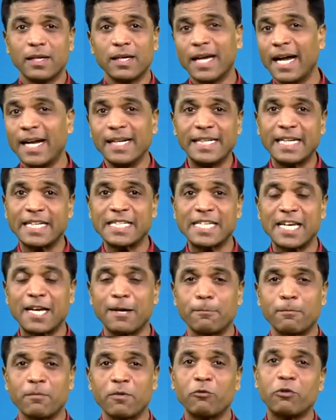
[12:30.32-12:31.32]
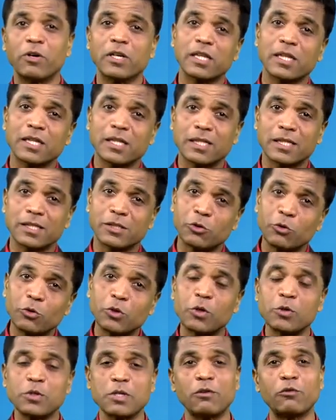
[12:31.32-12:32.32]
CAT exam for
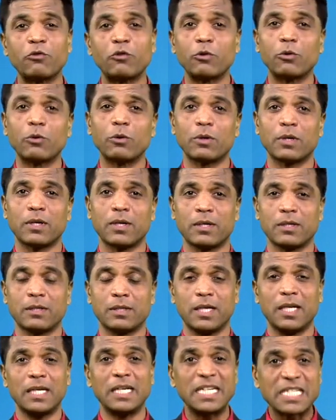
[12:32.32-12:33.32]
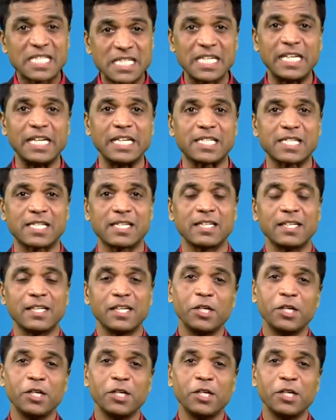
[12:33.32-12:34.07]
2,400 seats,